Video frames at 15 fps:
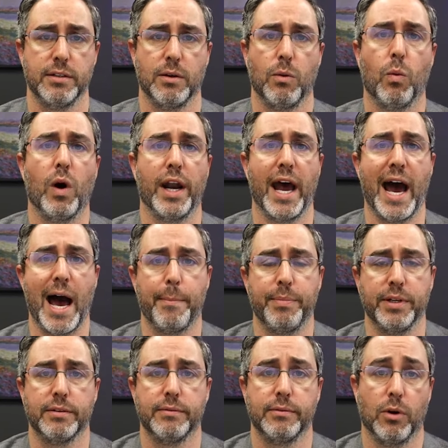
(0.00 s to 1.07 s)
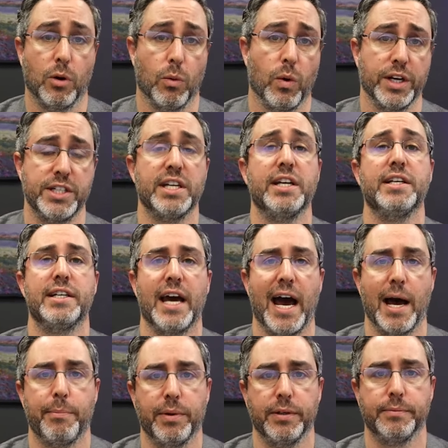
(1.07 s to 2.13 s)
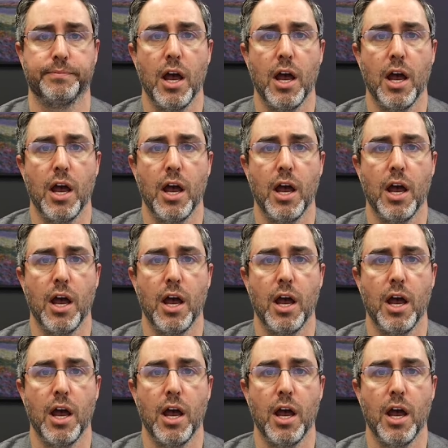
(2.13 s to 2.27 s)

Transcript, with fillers: what happened or what didn't happen.